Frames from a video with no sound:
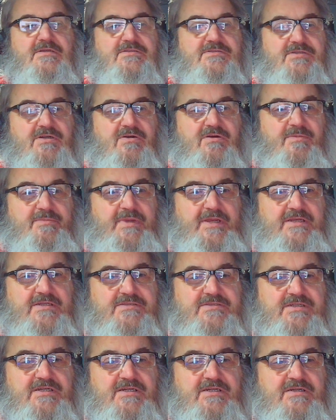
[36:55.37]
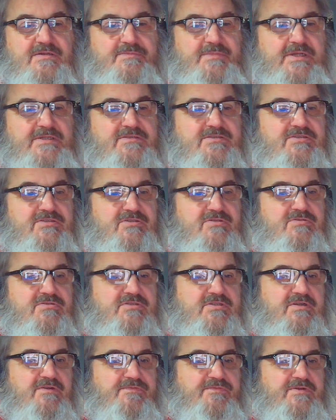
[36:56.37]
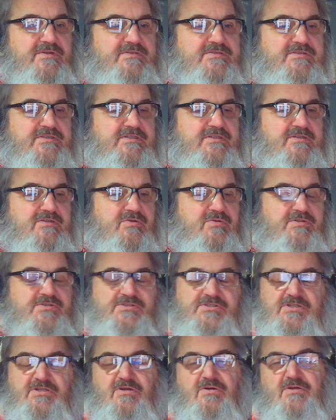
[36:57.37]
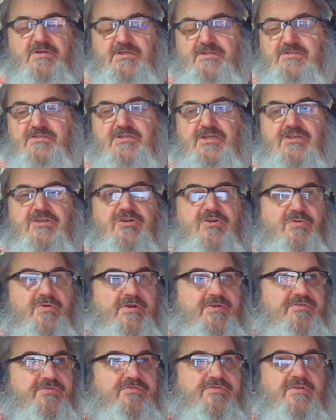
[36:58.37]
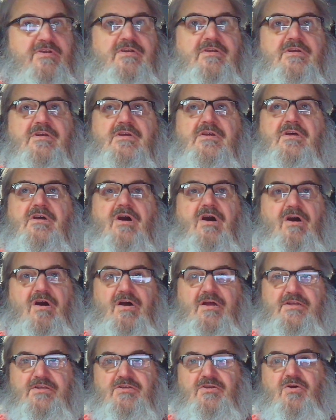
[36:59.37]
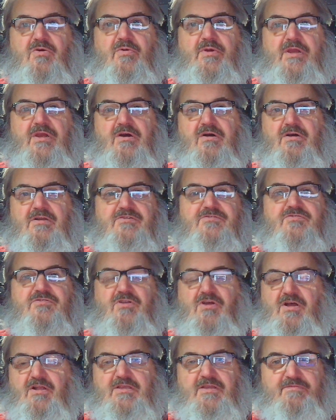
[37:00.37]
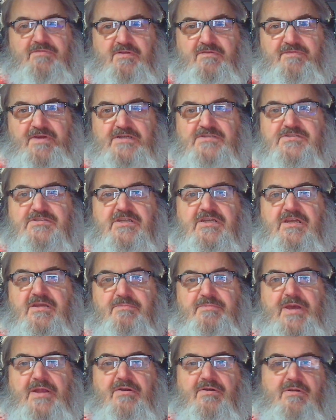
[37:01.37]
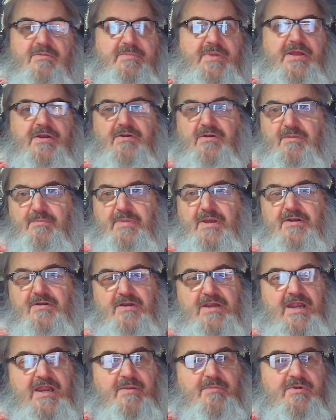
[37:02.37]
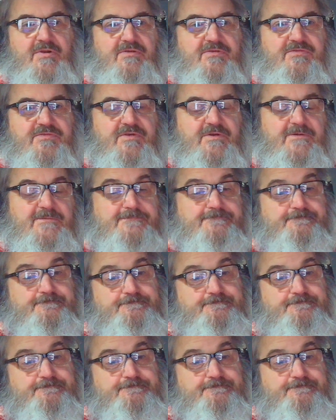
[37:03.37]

so it makes a huge difference. And of course, a continuous, ongoing onslaught of investing in better and better and better cameras. So